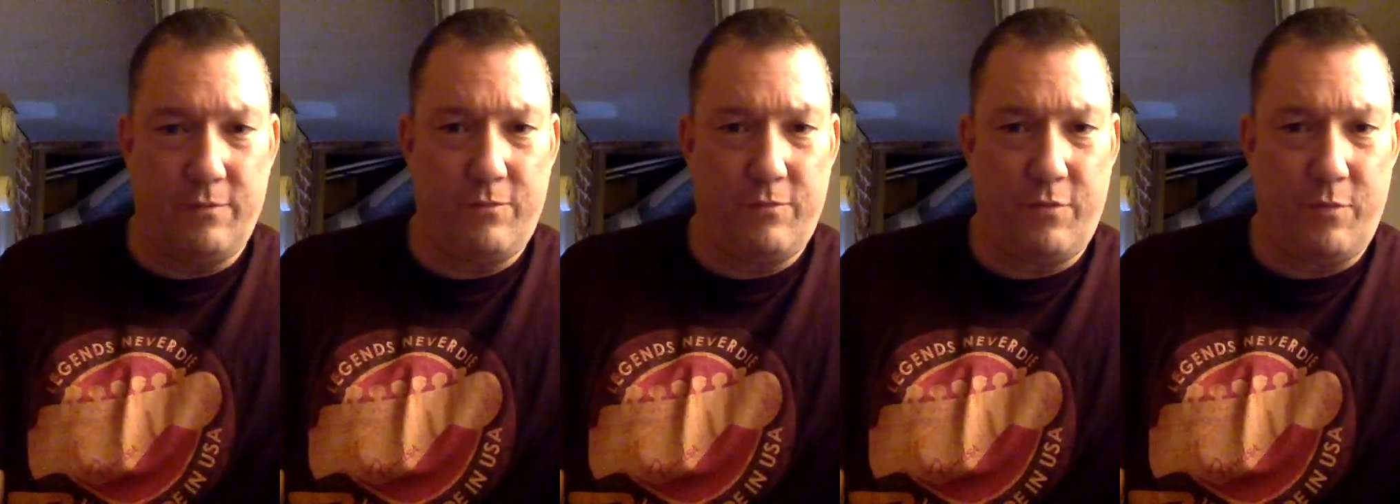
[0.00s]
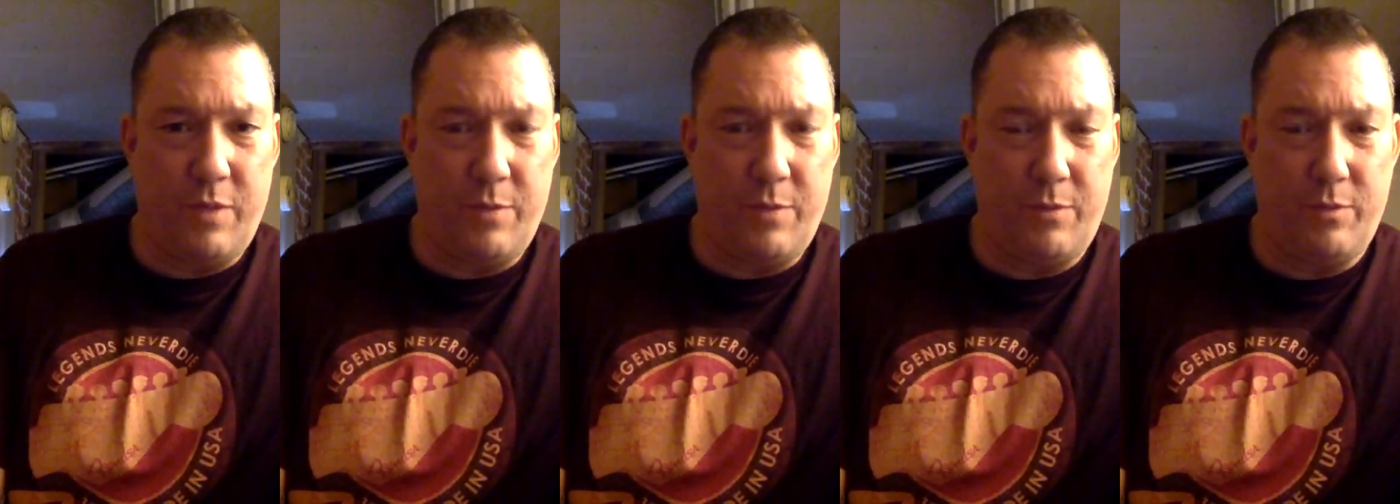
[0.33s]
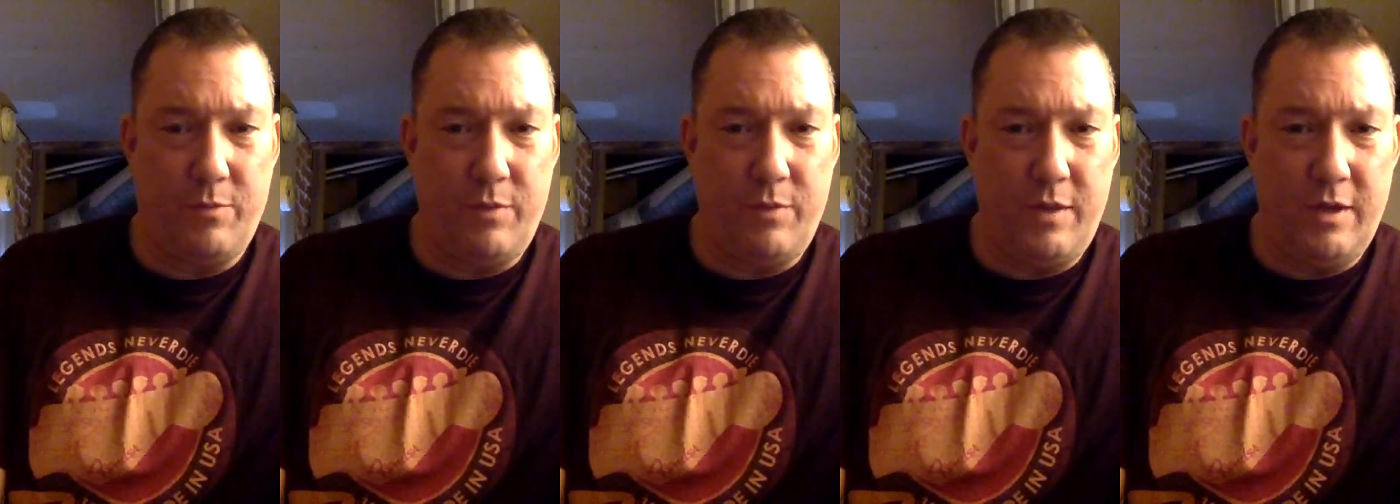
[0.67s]
for people to
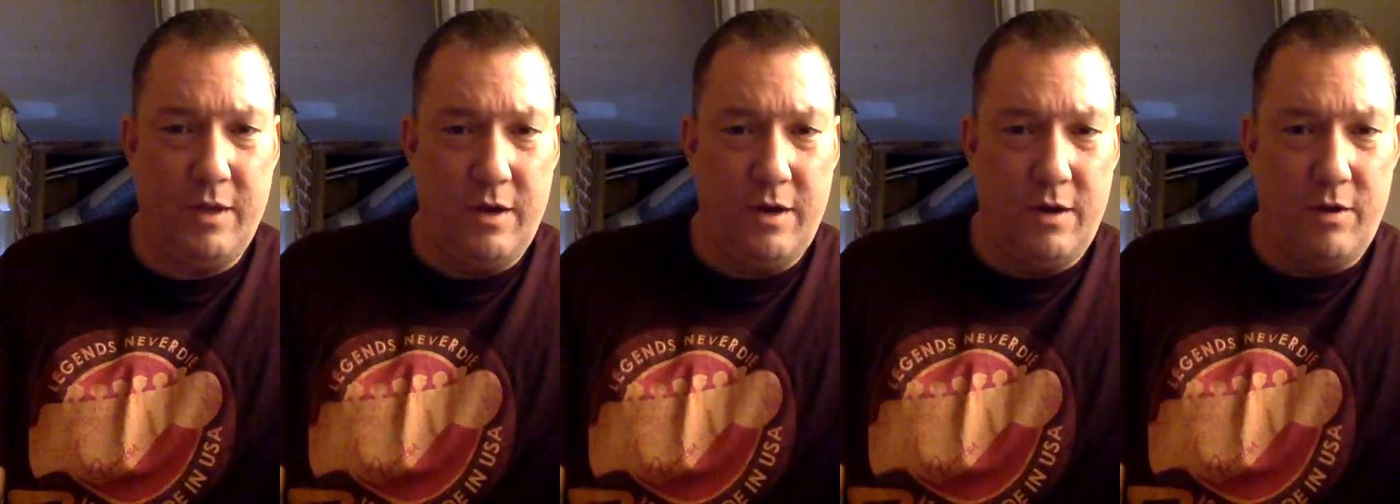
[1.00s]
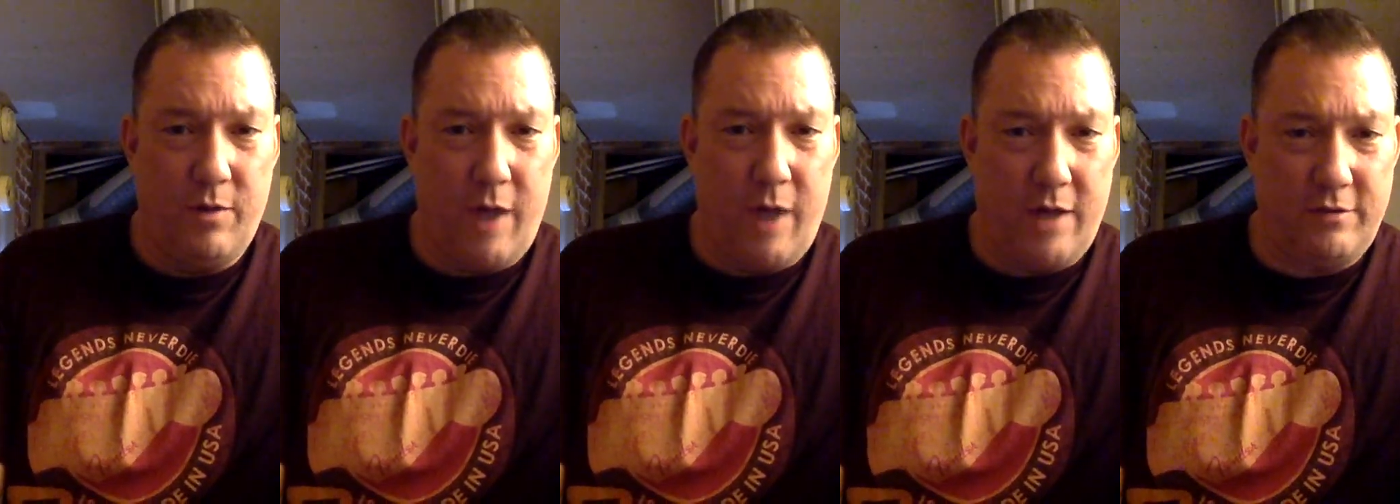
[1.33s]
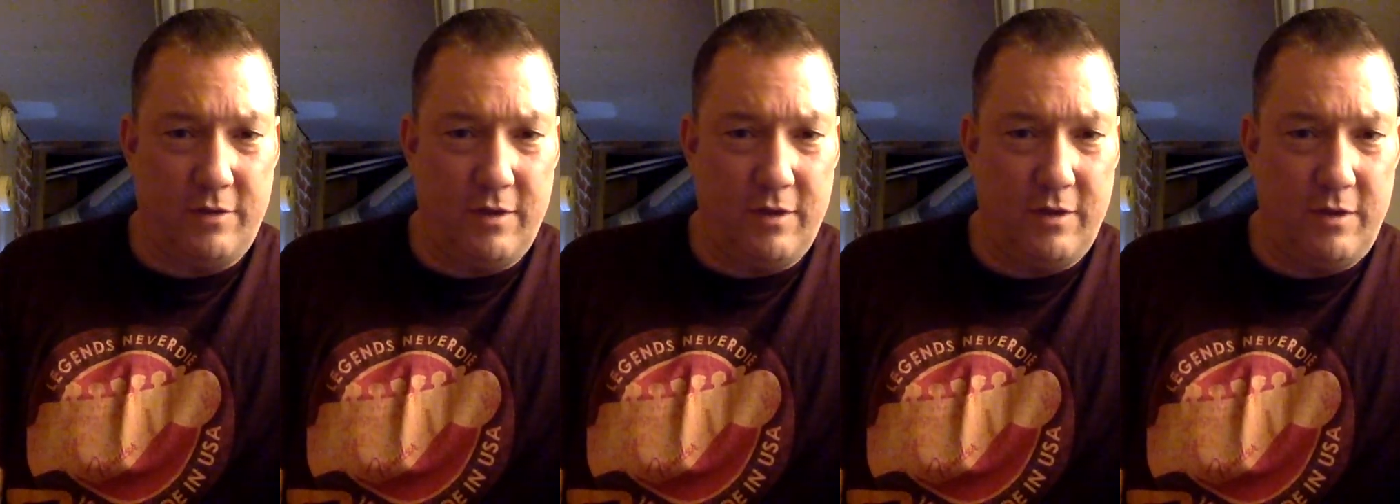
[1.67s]
be
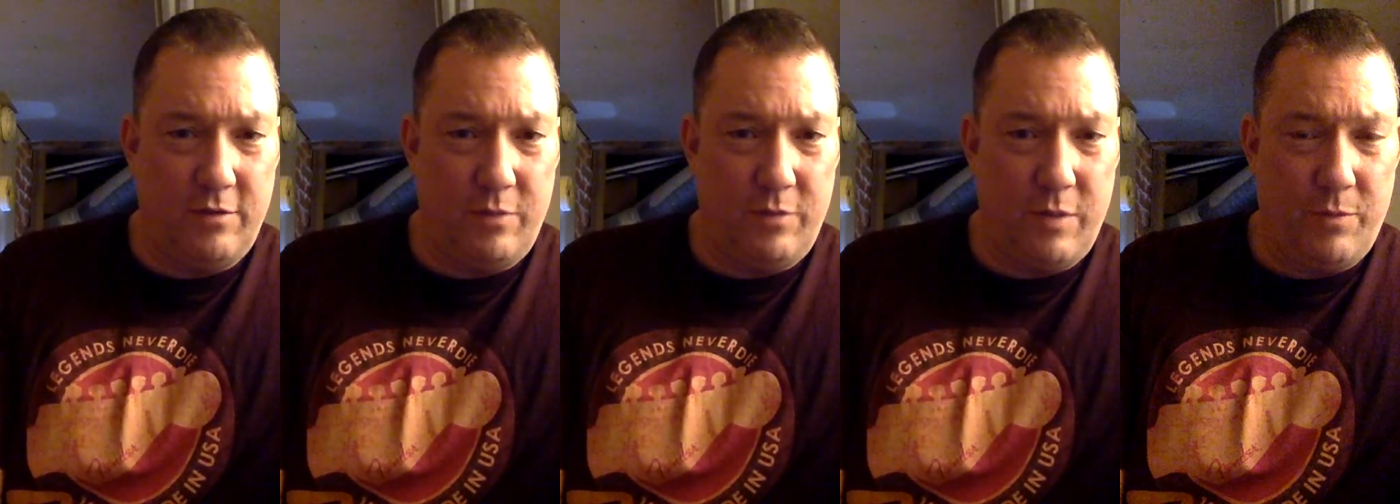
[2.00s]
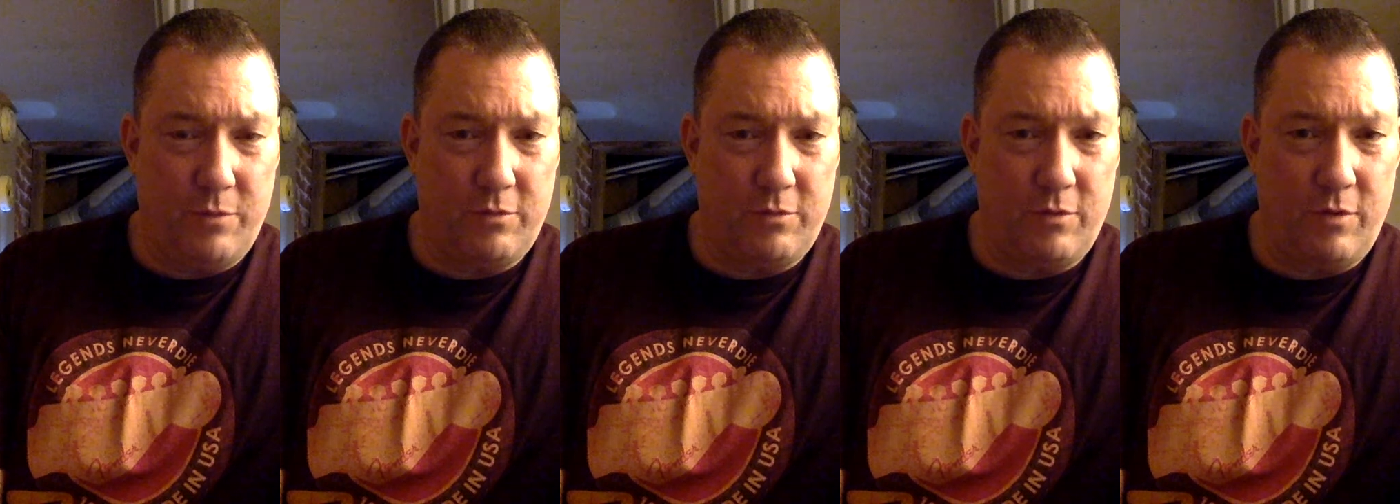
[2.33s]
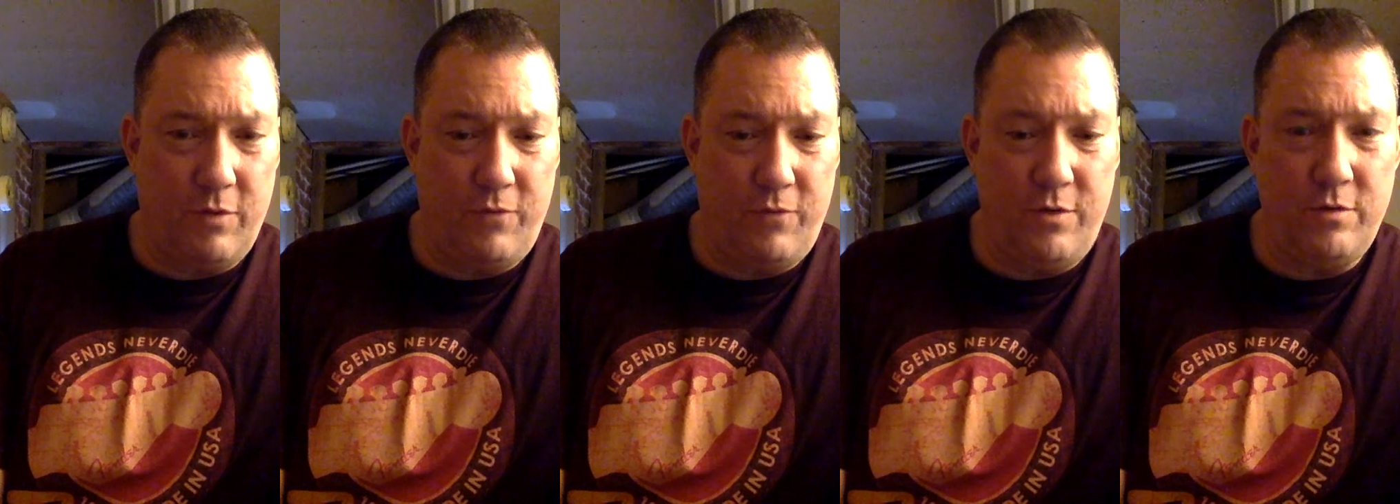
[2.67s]
harassing these people. So
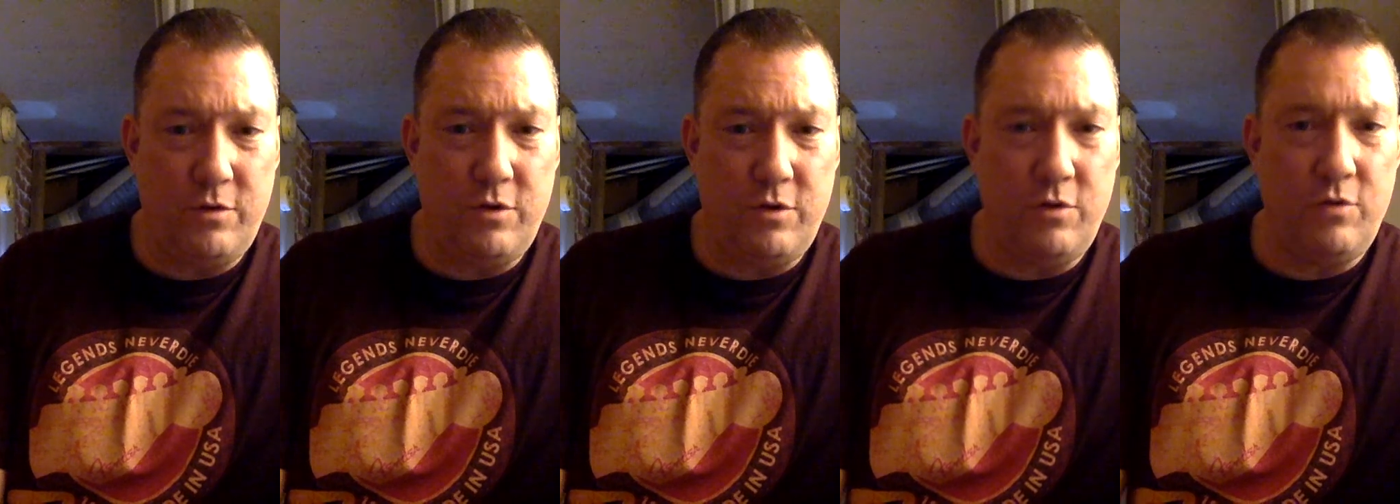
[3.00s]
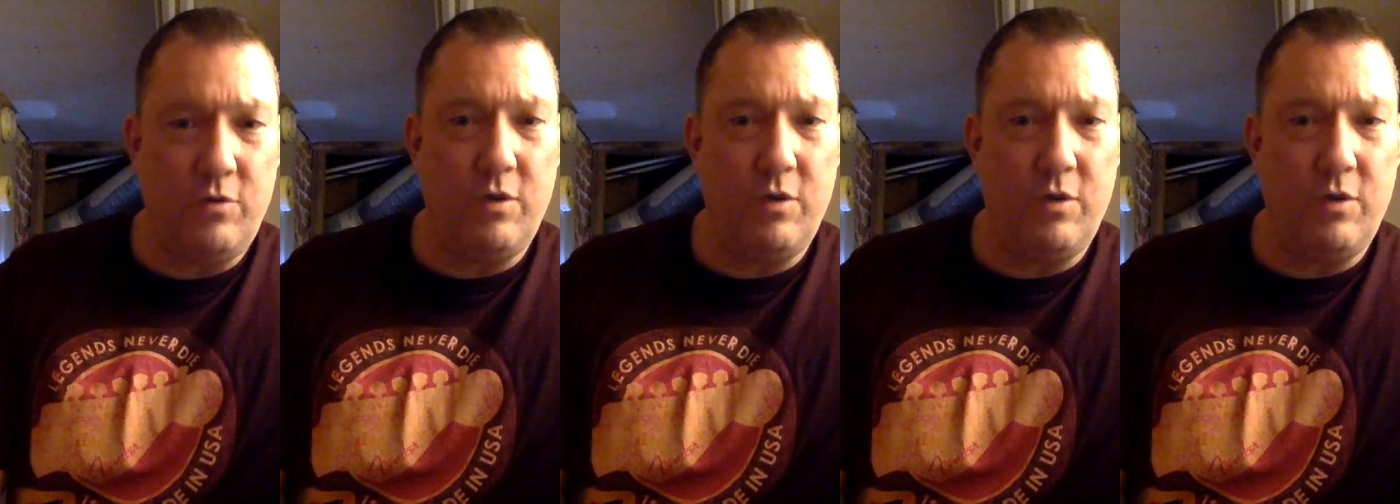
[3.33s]
if you do